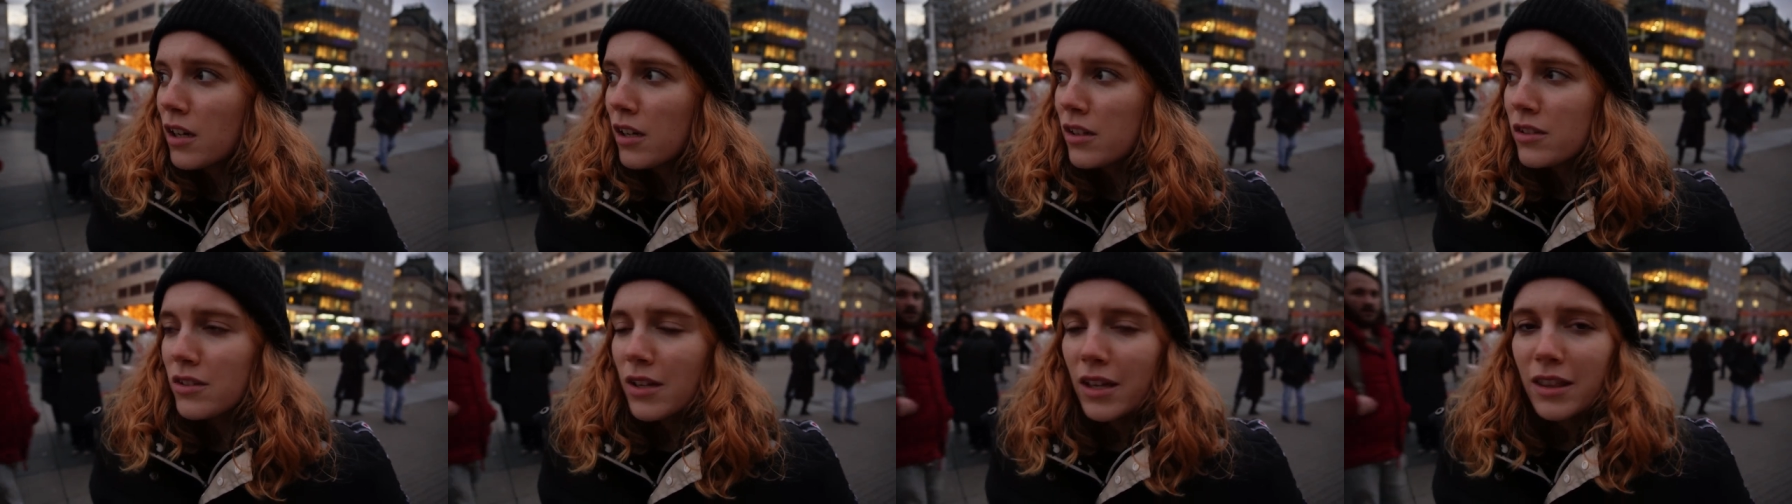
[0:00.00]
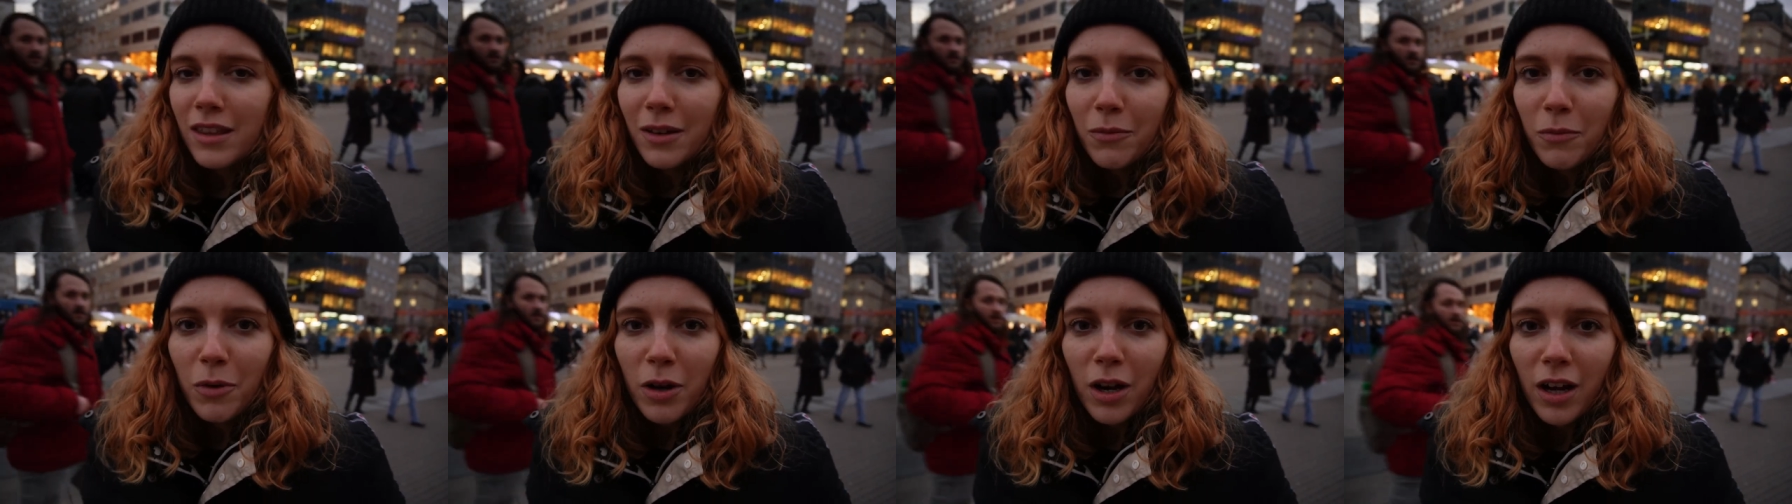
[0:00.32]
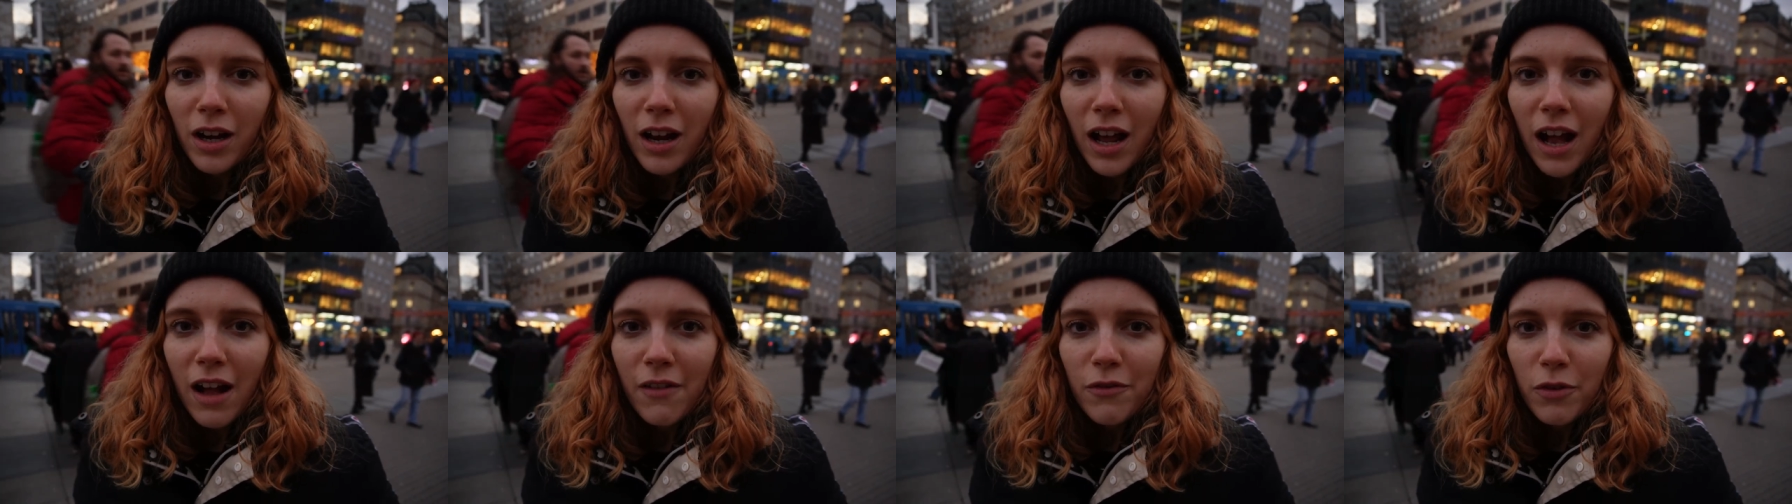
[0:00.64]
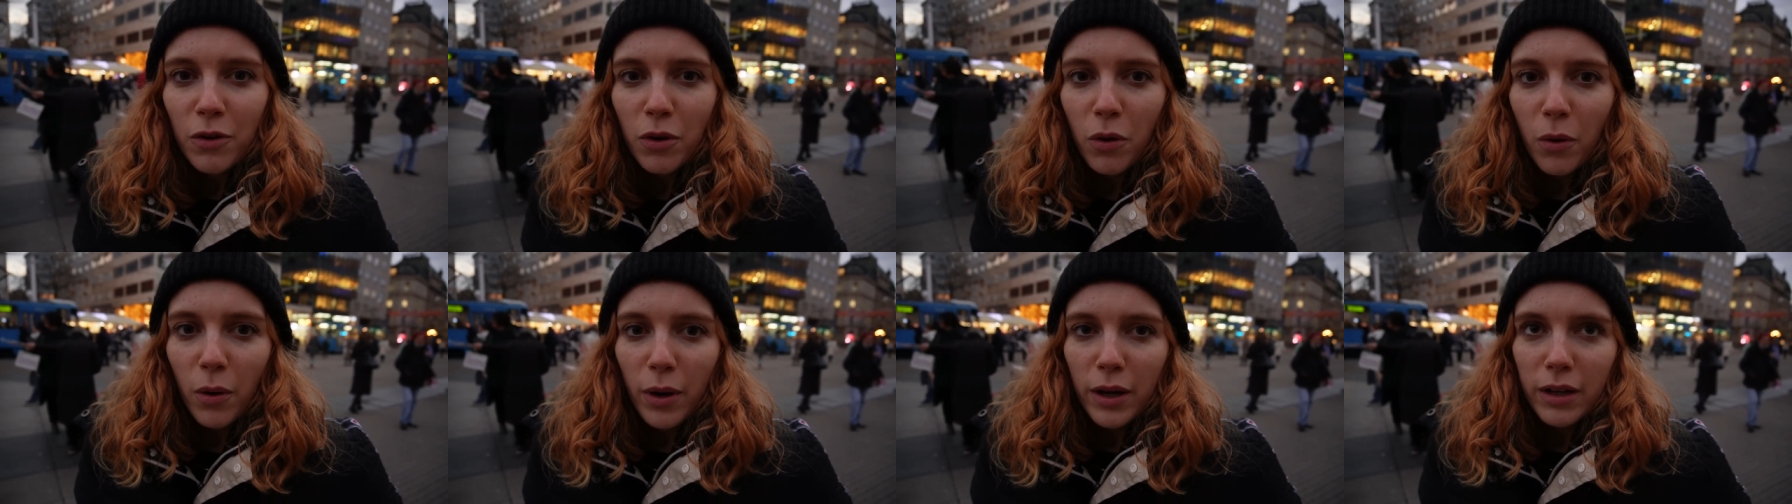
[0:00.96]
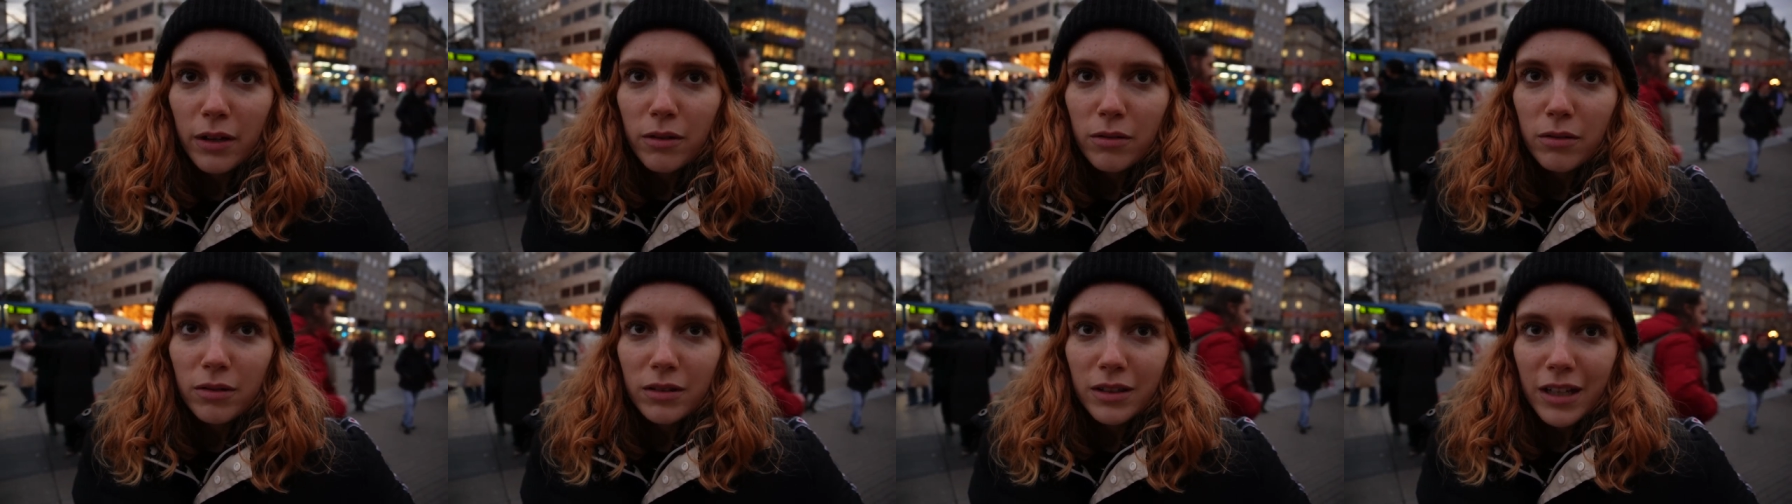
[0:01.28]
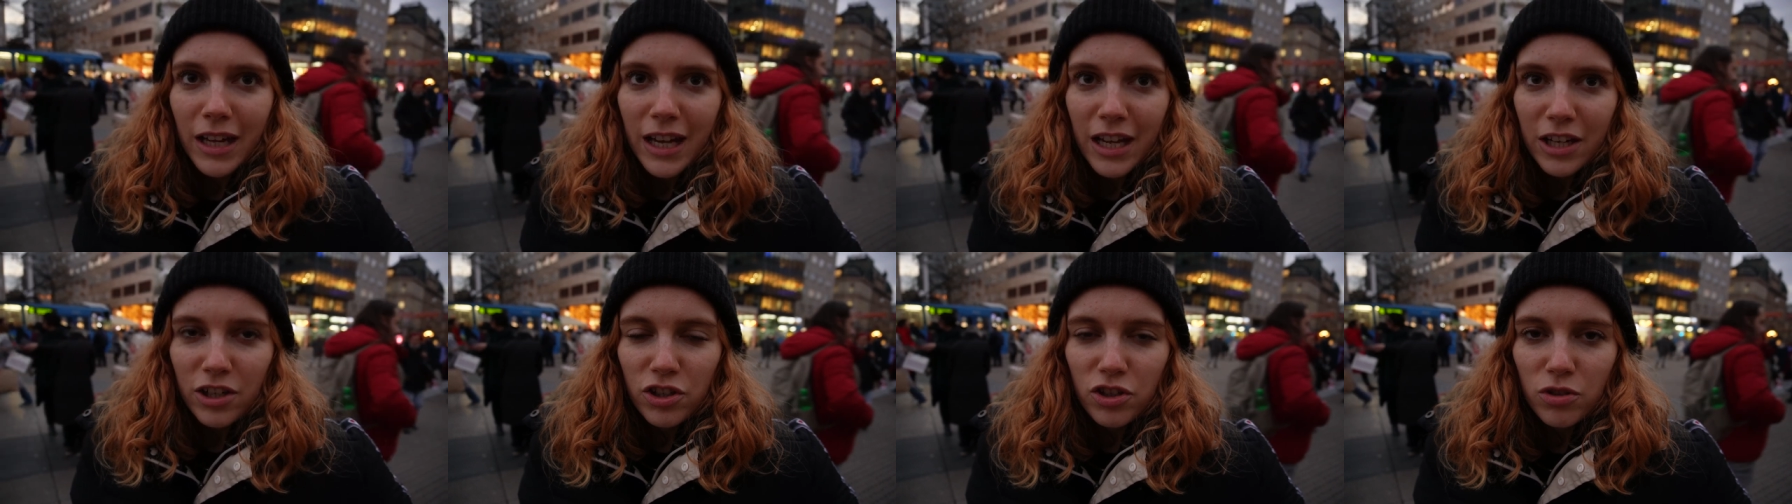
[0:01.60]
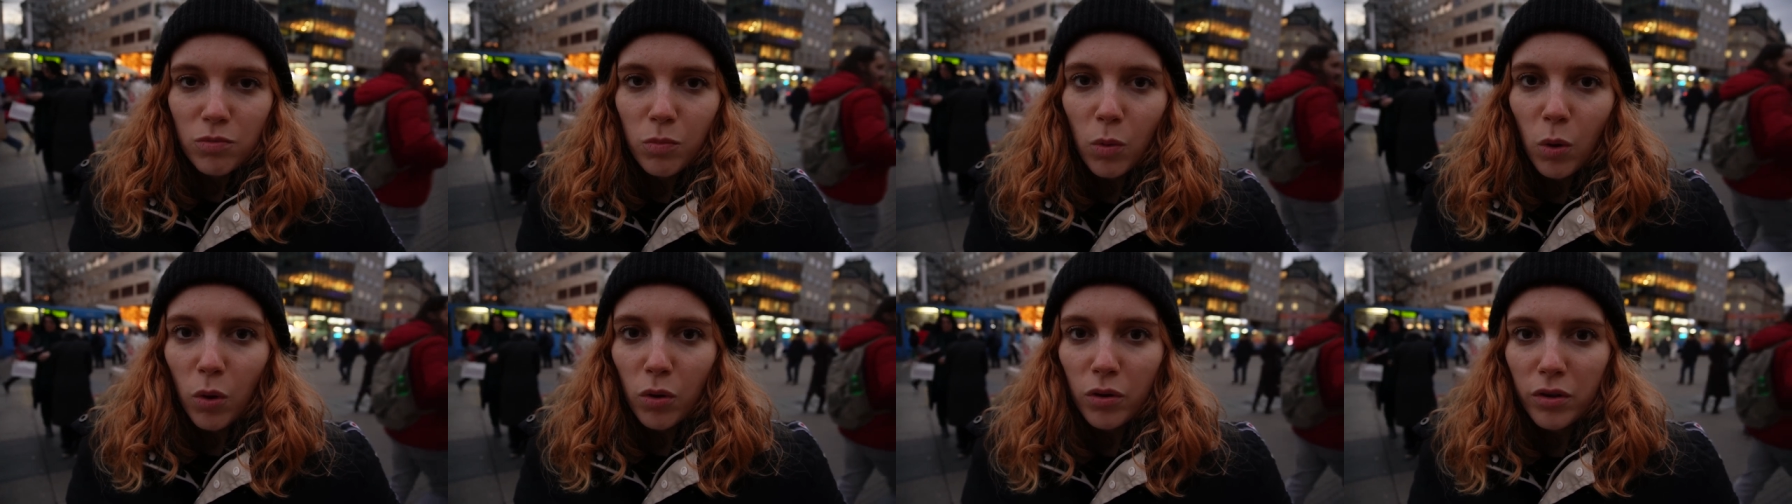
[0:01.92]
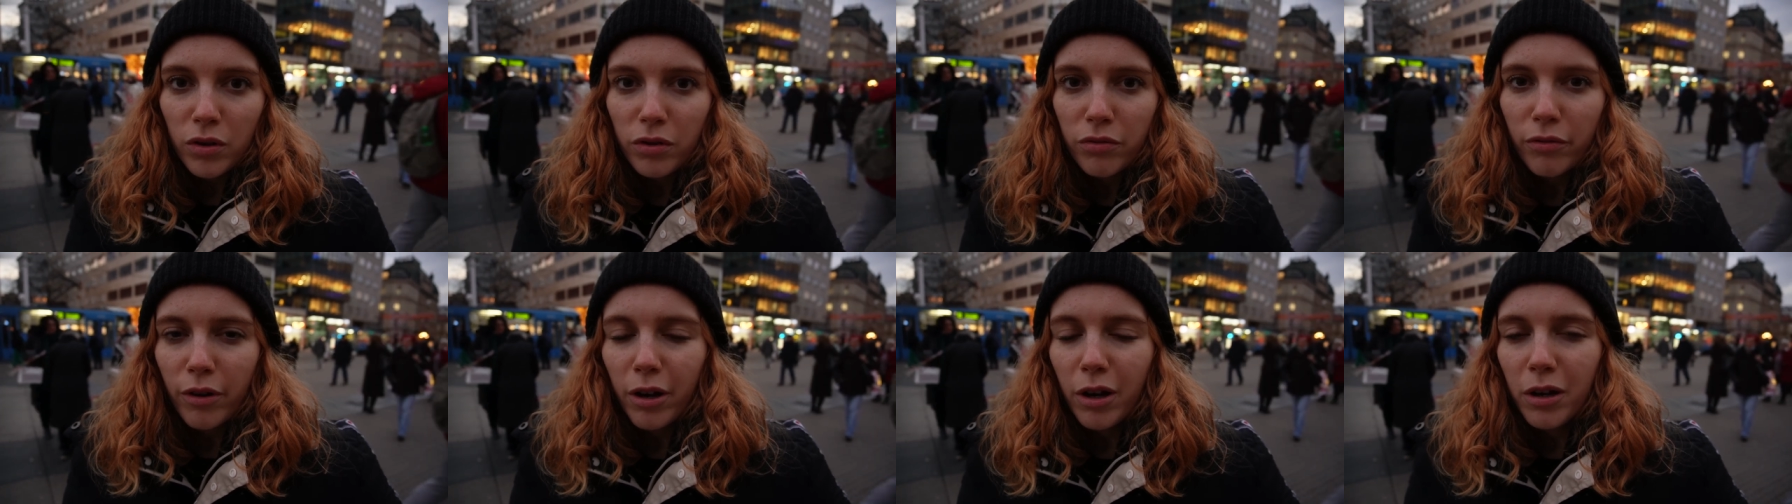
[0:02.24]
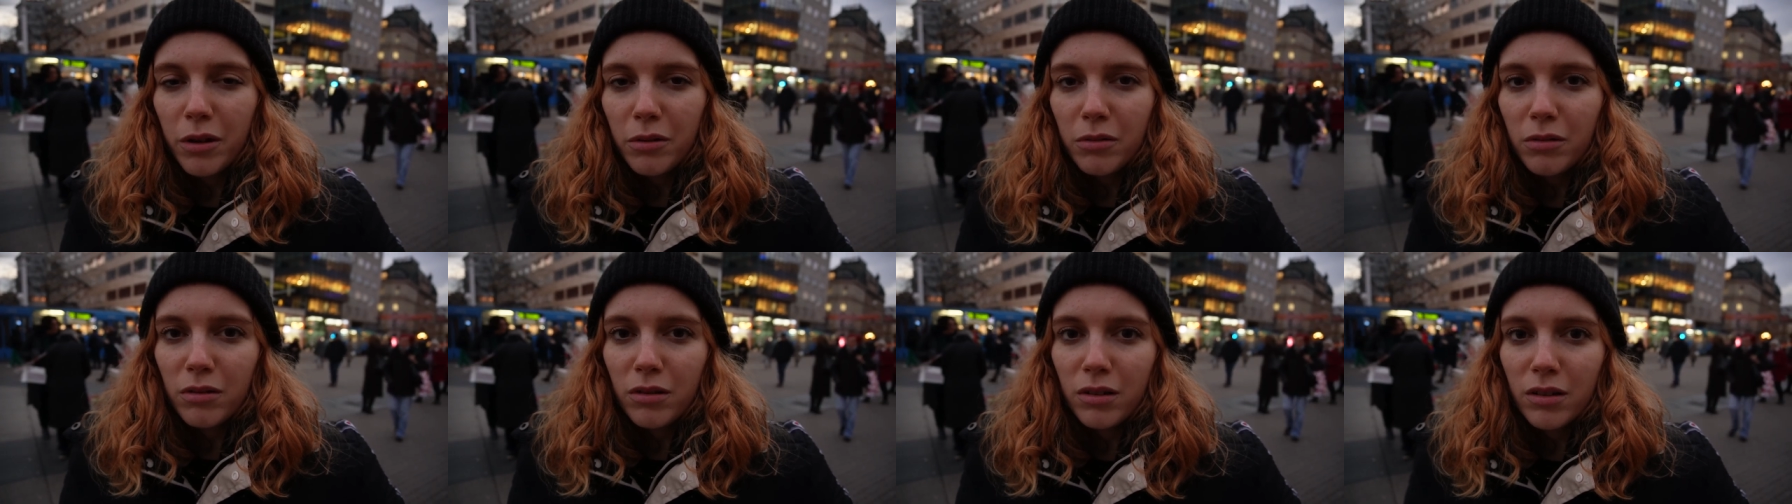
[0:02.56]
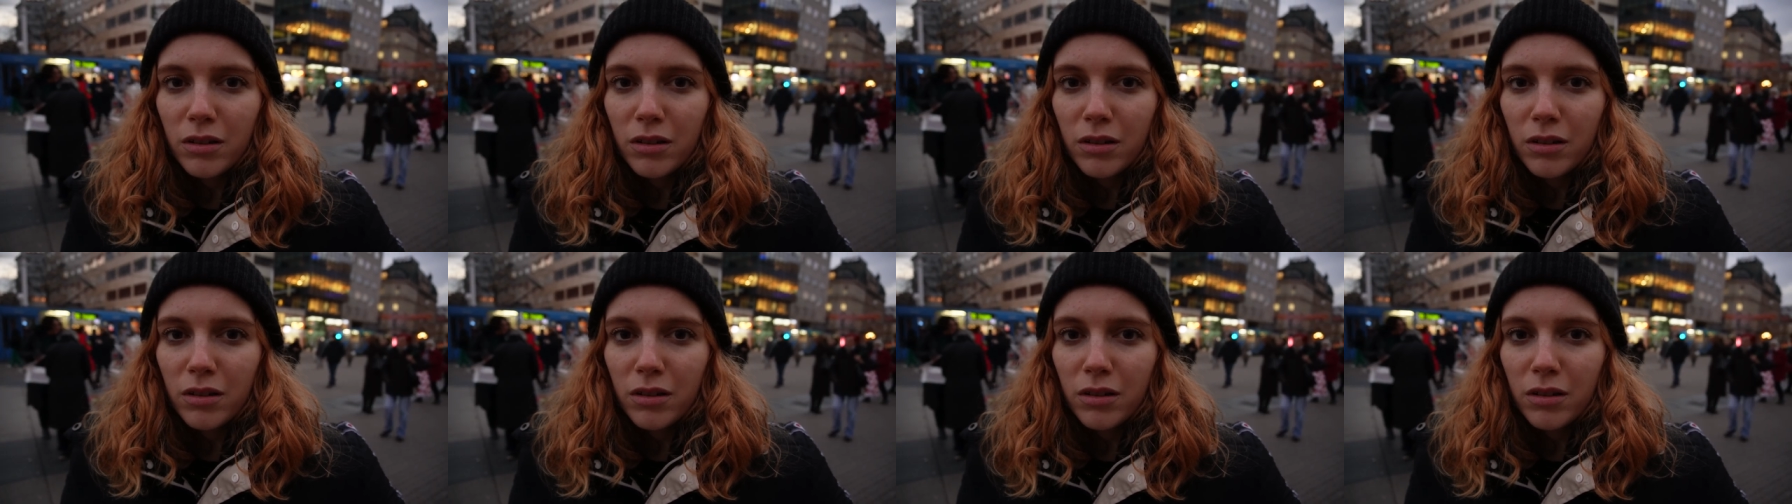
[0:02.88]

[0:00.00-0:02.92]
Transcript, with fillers: So I think we're gonna have a quick-ish walk through.